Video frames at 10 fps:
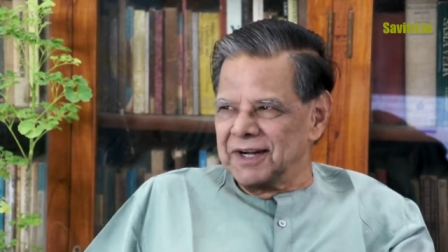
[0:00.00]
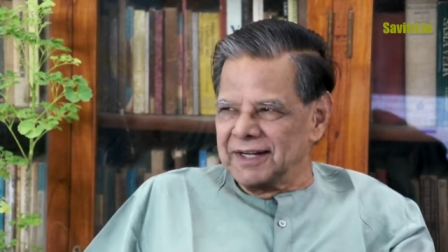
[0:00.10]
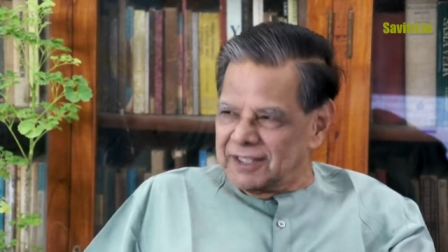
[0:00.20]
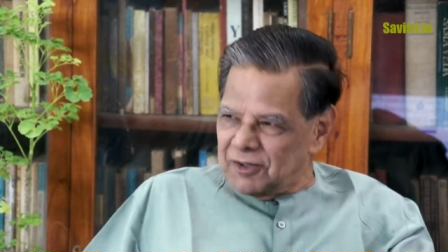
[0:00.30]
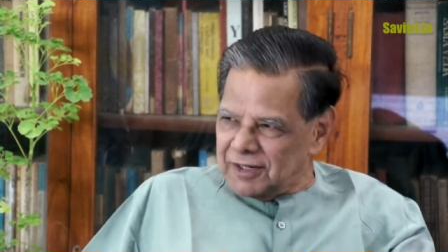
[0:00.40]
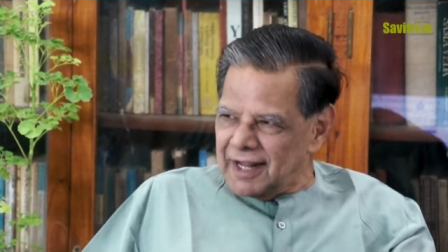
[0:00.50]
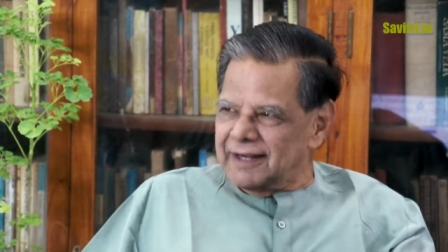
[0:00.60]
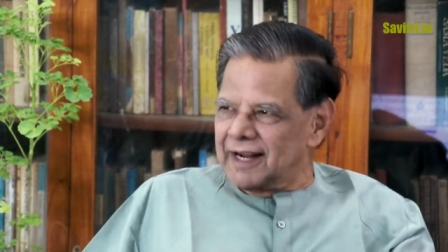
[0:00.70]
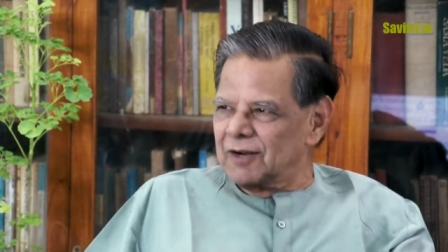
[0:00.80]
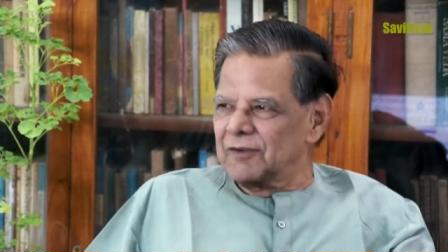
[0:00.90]
It doesn't
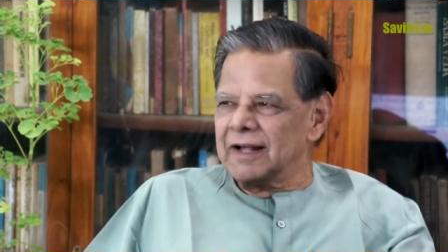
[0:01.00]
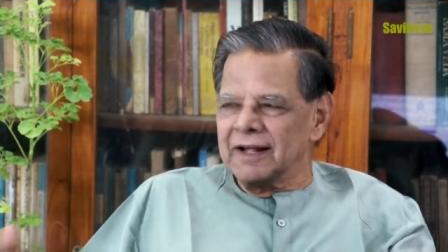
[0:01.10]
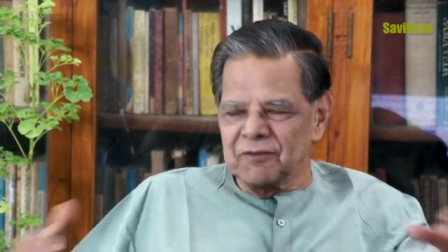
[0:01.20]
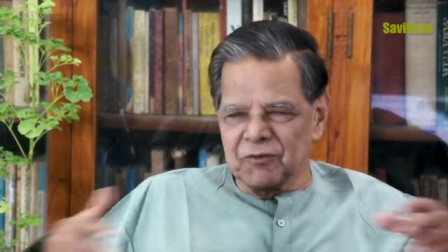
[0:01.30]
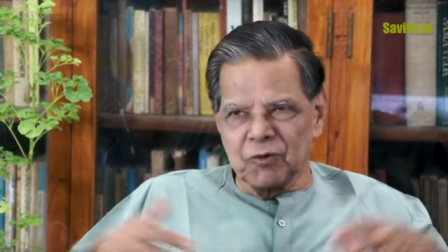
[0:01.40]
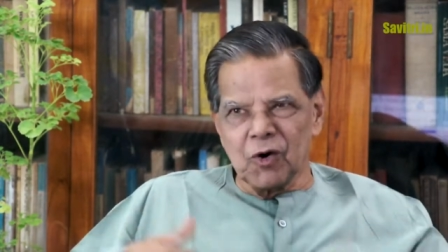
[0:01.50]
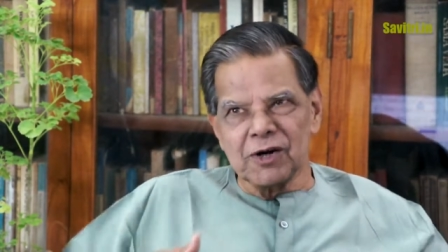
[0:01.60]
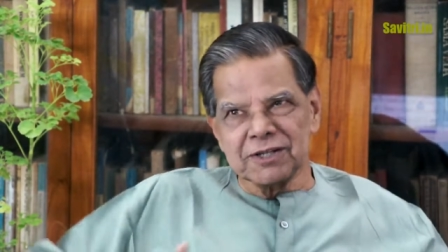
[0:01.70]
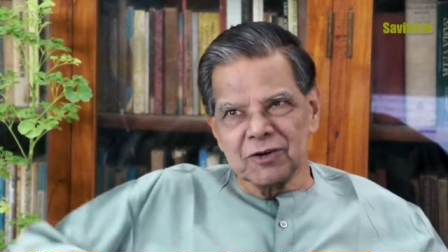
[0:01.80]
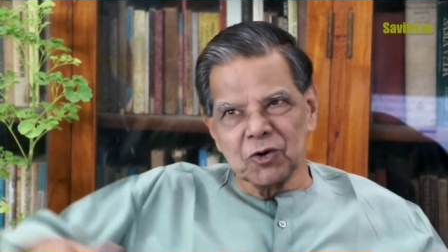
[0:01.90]
that kind of
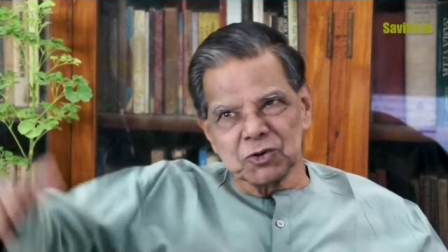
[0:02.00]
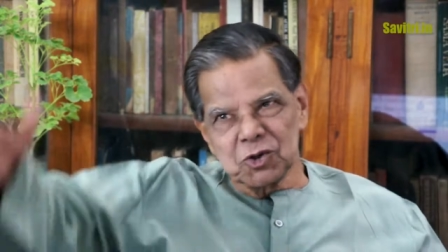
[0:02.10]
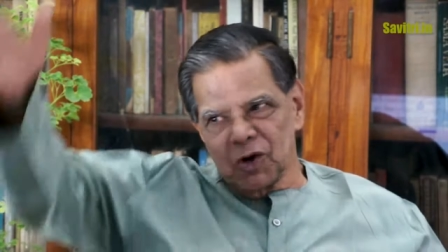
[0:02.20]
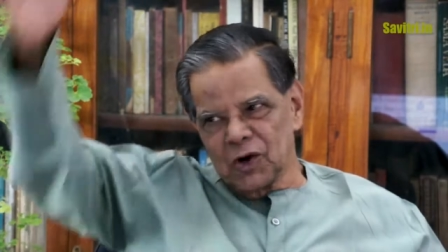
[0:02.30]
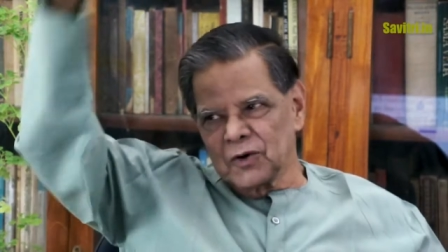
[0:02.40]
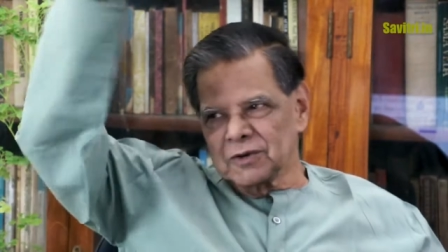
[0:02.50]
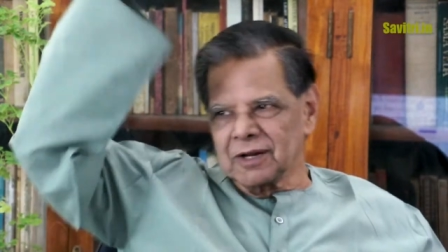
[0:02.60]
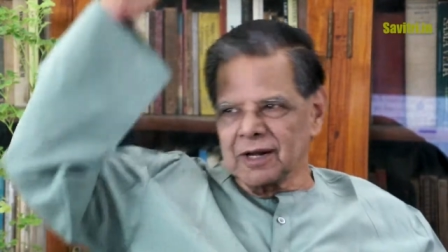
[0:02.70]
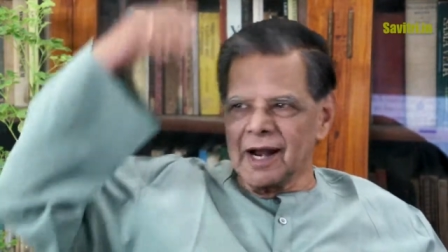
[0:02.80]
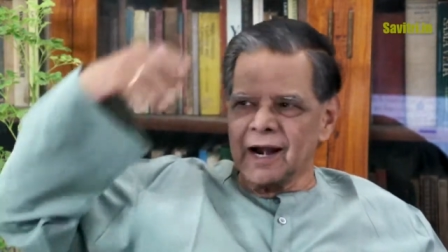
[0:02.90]
voicing goes
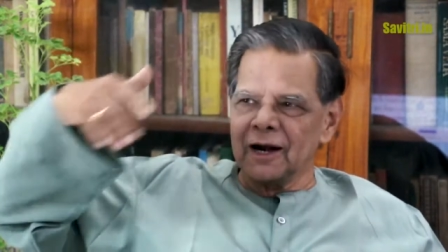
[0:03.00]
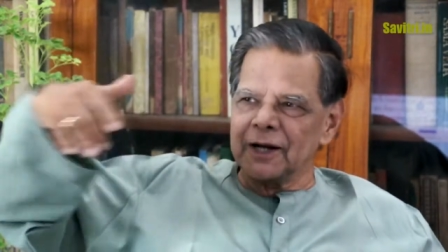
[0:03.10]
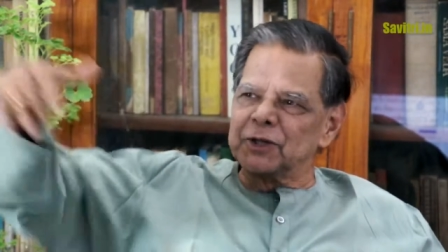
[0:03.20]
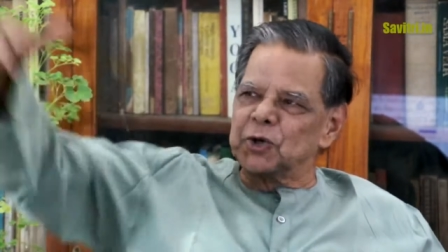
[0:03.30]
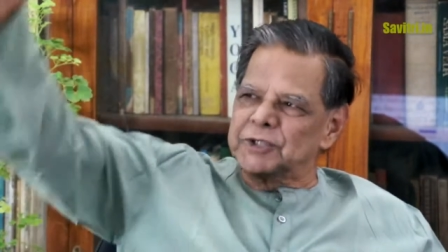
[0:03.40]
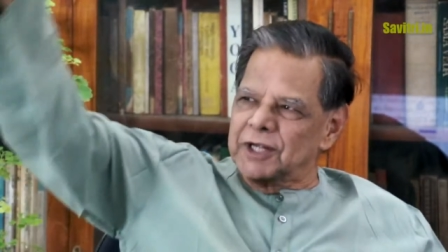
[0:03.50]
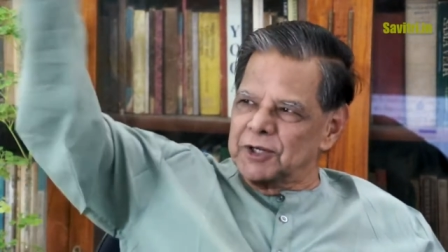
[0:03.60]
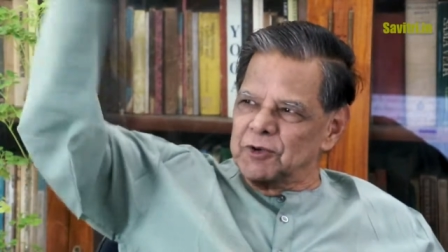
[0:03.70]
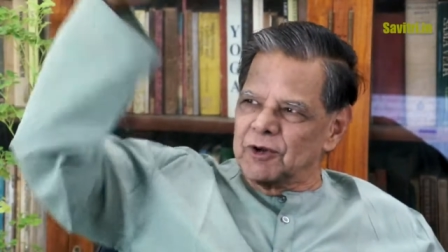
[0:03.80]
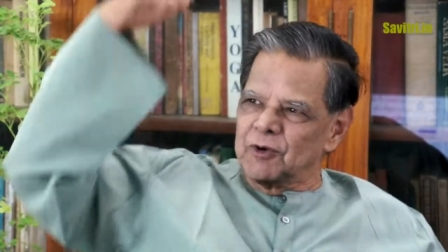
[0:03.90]
on, endless
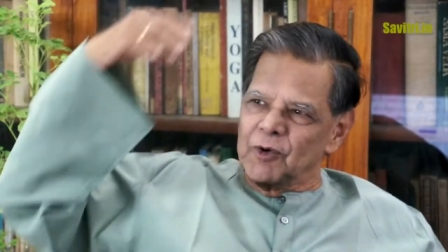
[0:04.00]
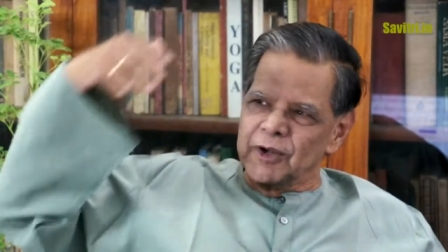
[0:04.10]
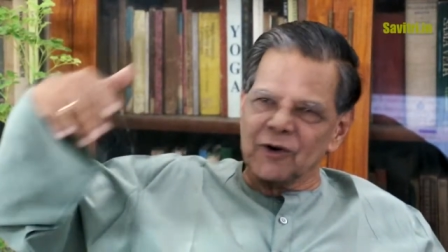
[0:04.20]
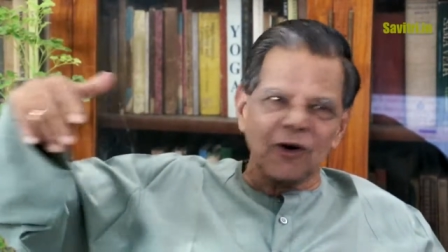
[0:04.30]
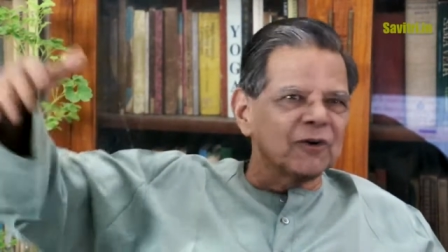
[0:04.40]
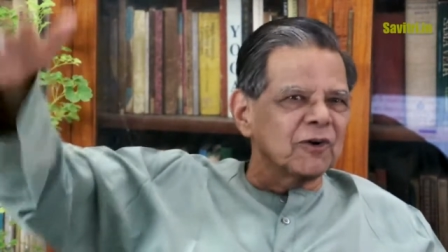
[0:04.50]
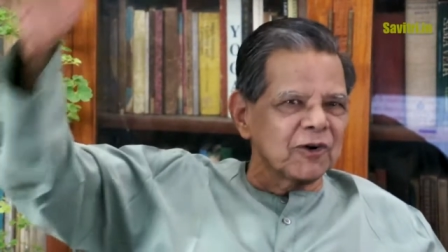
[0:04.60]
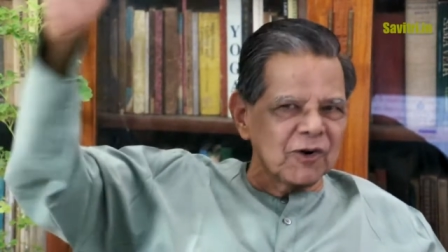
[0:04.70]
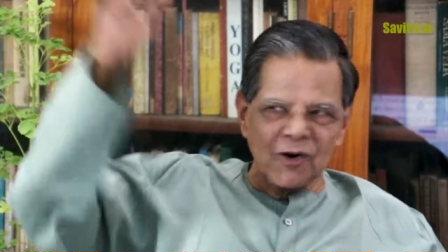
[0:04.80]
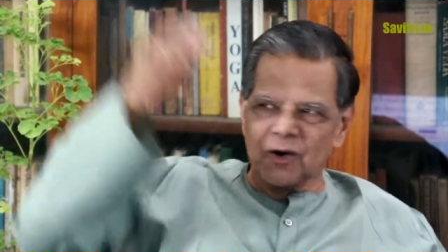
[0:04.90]
ocean, you are going on,
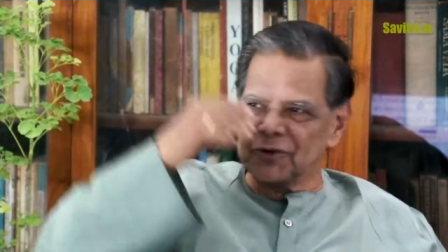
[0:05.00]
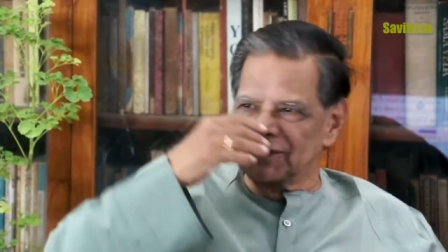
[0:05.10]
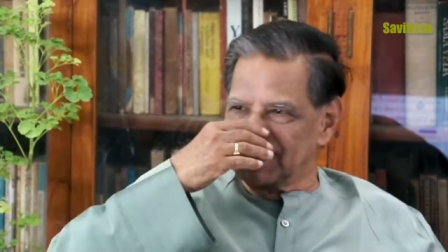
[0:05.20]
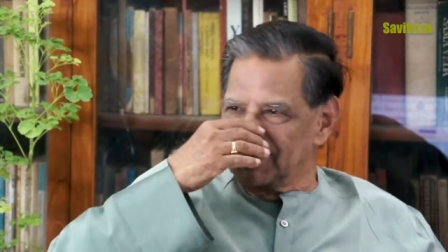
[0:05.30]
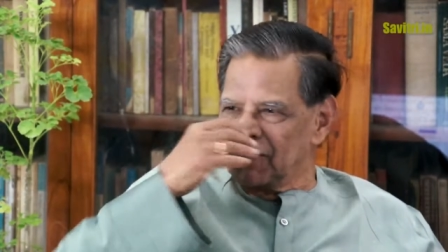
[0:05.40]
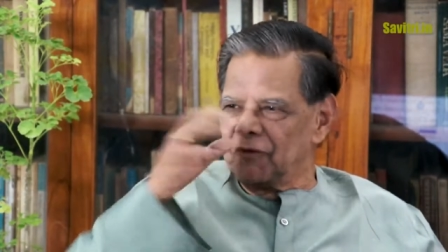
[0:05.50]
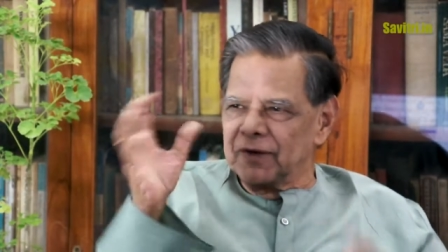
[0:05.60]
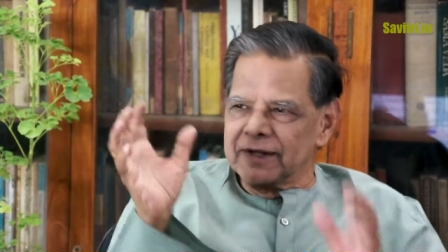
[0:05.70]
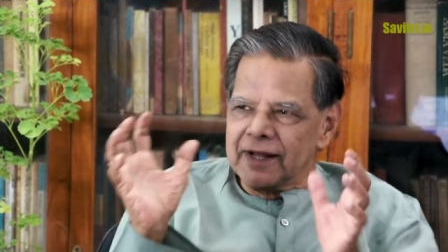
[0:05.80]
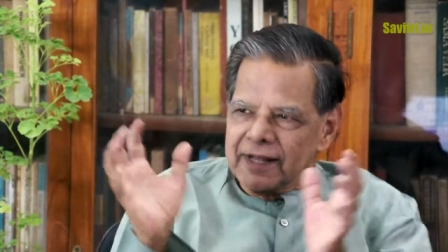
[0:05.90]
on, and on. You see.
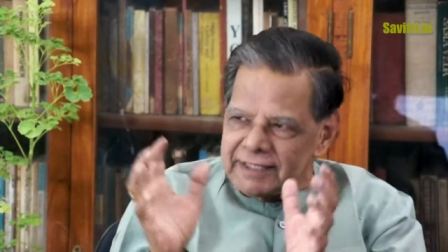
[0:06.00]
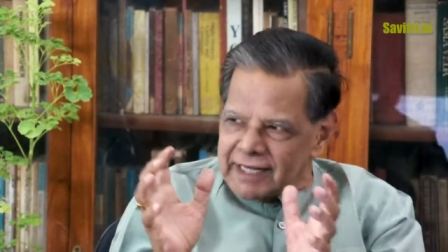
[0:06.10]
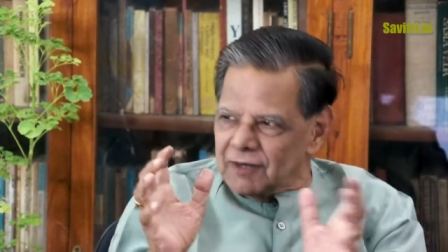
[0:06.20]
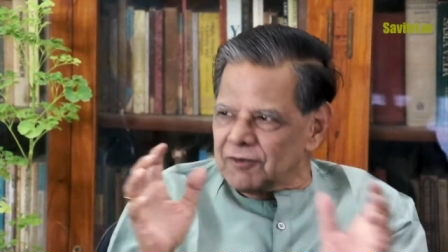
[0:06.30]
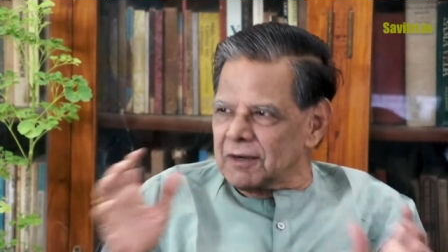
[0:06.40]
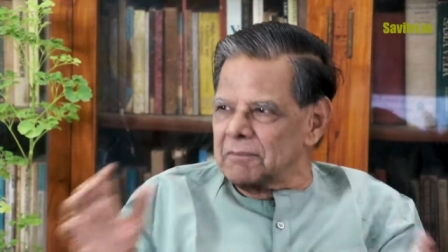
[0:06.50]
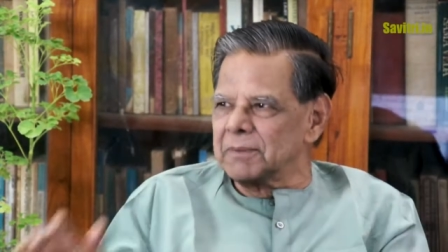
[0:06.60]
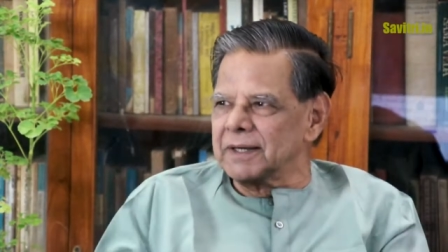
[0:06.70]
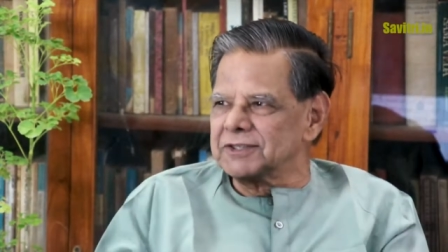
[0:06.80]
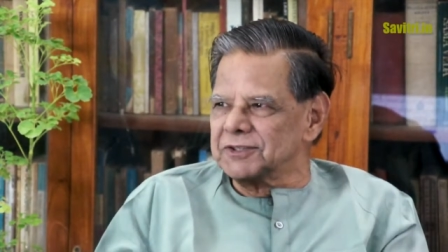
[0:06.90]
Winging is kind of
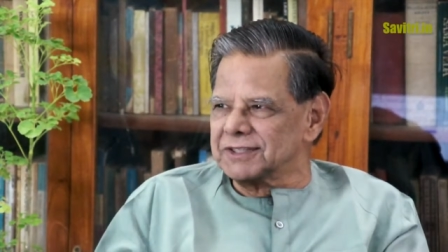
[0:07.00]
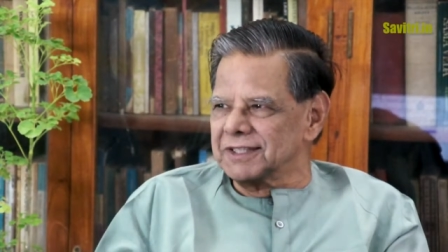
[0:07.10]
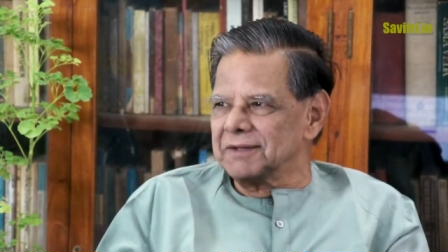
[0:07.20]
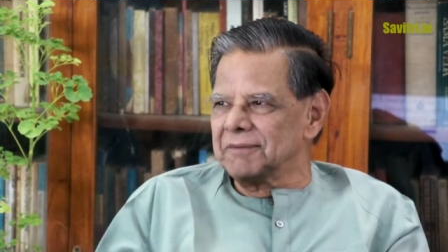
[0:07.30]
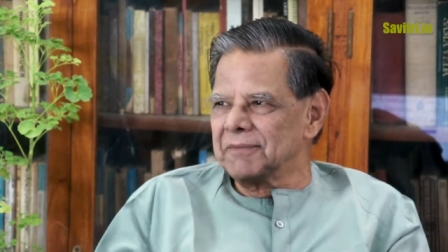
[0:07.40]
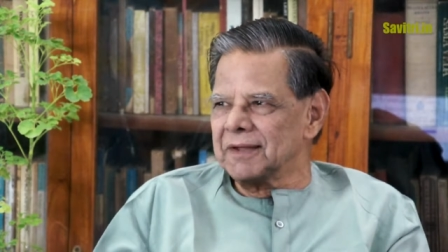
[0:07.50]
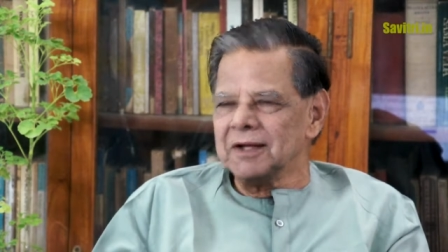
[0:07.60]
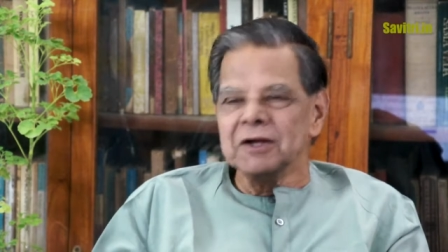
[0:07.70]
compressed, you see.